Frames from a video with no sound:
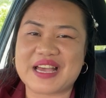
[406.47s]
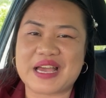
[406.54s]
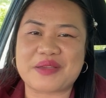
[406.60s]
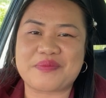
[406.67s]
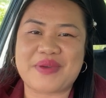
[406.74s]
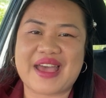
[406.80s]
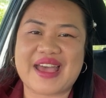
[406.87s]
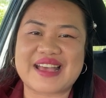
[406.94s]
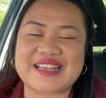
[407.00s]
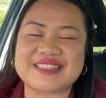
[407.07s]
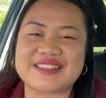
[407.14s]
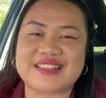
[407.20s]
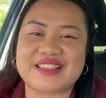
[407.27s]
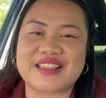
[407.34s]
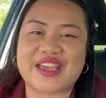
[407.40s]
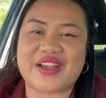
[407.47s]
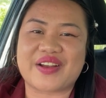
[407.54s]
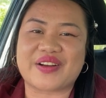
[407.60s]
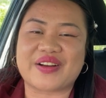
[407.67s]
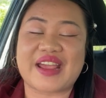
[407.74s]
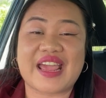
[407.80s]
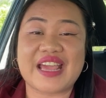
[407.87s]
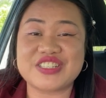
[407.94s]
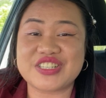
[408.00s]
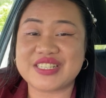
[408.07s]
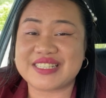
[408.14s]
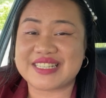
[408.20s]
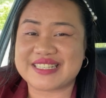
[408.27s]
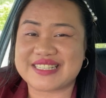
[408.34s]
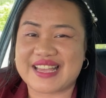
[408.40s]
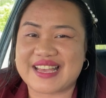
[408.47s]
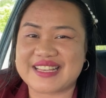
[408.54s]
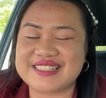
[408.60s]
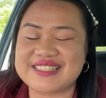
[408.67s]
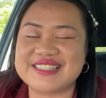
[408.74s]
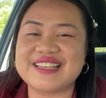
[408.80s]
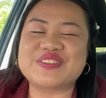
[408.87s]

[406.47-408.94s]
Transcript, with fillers: I passed their agency test,